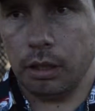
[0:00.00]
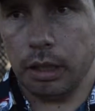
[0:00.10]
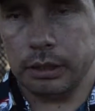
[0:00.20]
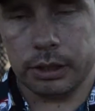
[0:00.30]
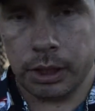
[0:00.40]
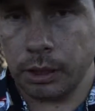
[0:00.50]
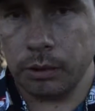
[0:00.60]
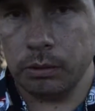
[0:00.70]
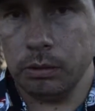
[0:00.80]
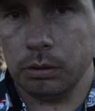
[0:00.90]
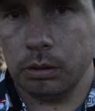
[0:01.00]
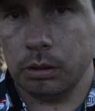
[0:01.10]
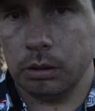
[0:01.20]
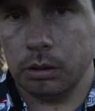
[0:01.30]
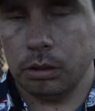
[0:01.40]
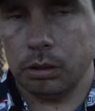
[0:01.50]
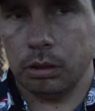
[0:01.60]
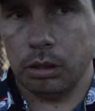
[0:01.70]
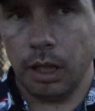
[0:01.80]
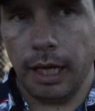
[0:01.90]
And 2,
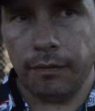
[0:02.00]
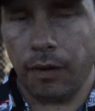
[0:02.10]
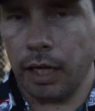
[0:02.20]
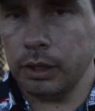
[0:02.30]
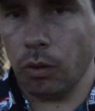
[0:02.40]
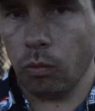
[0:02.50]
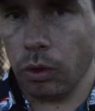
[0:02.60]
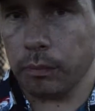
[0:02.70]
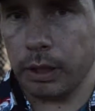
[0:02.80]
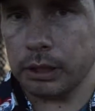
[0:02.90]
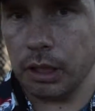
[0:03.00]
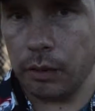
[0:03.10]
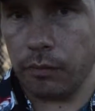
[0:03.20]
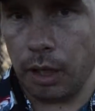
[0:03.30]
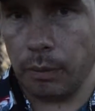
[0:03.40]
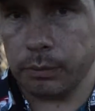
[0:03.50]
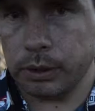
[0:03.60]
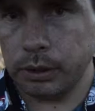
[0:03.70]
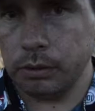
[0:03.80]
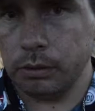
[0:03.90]
if I don't work myself up
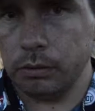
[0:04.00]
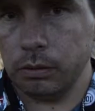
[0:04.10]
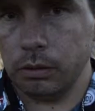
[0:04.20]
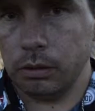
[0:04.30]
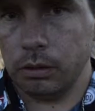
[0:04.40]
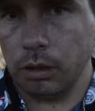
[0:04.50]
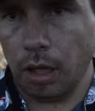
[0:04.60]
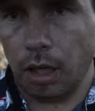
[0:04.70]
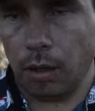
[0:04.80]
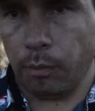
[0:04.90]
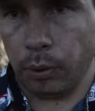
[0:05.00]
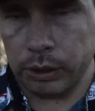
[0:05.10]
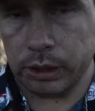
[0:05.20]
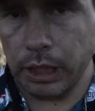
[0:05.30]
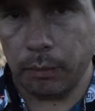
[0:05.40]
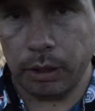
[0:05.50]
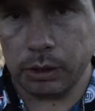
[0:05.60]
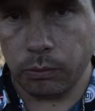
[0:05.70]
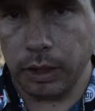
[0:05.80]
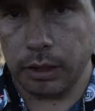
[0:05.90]
to pushing that
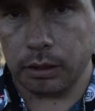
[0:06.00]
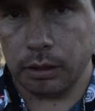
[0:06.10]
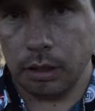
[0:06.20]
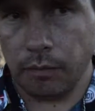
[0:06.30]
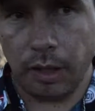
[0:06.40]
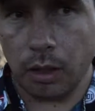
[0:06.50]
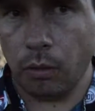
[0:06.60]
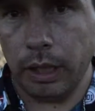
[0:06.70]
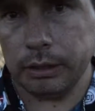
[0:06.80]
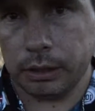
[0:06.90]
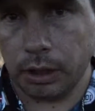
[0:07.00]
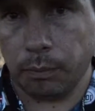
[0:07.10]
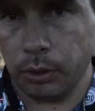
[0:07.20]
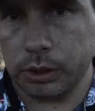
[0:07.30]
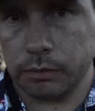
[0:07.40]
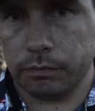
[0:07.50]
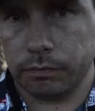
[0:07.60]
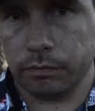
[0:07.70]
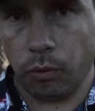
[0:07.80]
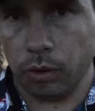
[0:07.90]
much weight, if I go ahead and start pushing
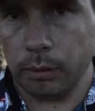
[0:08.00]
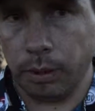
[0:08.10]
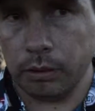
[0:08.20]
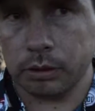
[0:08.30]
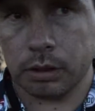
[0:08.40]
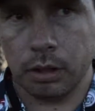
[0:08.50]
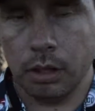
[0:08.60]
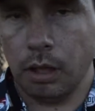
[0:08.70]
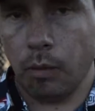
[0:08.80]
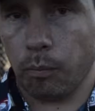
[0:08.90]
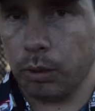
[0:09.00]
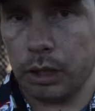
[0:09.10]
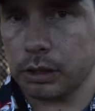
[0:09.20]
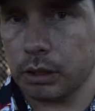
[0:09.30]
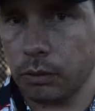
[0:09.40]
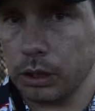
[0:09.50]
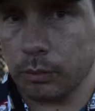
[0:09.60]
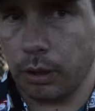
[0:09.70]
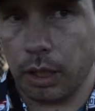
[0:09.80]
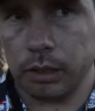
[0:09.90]
400 pounds, blood's going to rush to
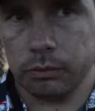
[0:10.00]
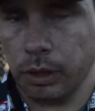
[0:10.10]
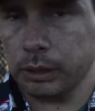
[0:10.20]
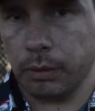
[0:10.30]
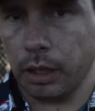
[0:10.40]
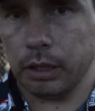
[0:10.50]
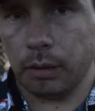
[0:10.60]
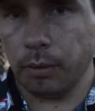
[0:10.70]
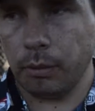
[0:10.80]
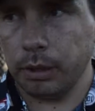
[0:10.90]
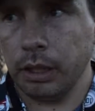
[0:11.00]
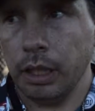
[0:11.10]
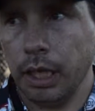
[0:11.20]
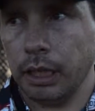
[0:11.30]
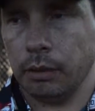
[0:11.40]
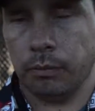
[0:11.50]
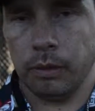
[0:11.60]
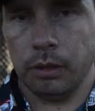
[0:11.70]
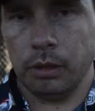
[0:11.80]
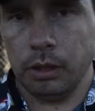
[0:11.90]
my heart and race my heart, and I'll probably end up,
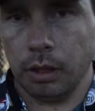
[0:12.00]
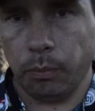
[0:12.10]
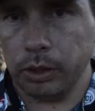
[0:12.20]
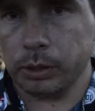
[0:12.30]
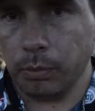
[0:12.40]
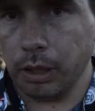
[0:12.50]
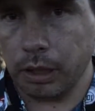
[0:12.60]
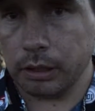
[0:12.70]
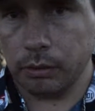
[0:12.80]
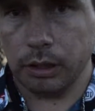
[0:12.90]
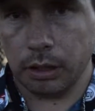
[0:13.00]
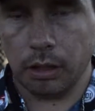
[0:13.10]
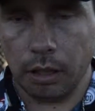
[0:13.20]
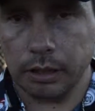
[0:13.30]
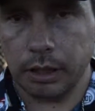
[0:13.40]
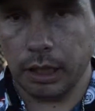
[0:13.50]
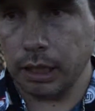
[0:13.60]
you know, pushing my heart to another heart attack.